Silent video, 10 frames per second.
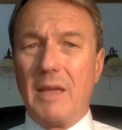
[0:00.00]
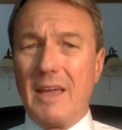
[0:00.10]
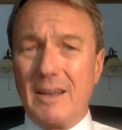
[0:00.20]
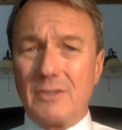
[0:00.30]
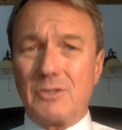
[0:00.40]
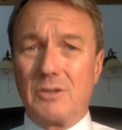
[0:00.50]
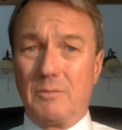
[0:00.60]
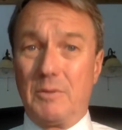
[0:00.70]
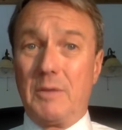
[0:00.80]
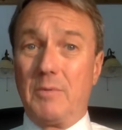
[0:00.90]

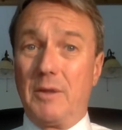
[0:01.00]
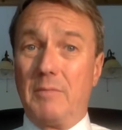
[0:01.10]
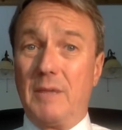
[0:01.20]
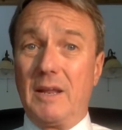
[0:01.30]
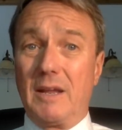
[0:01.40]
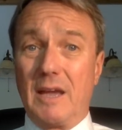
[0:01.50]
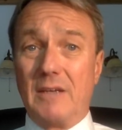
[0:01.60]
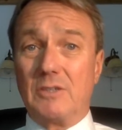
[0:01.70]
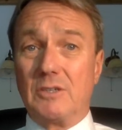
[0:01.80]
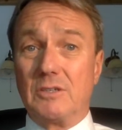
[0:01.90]
innocent people in many
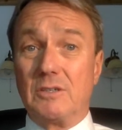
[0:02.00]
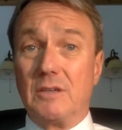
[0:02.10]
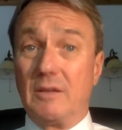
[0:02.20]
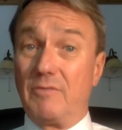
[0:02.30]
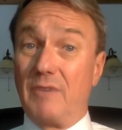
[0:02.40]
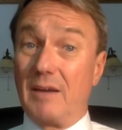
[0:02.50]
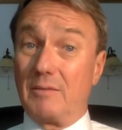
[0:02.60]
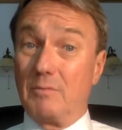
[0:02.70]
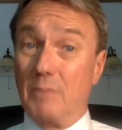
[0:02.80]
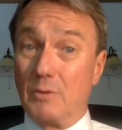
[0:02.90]
cases, in
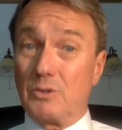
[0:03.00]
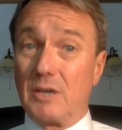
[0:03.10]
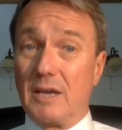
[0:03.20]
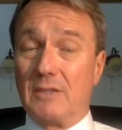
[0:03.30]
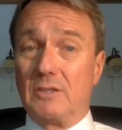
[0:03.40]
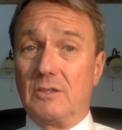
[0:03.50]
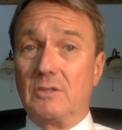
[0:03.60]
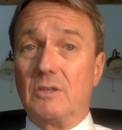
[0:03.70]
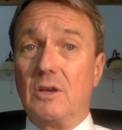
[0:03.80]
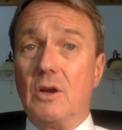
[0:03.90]
fact most
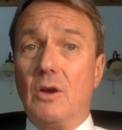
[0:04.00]
cases,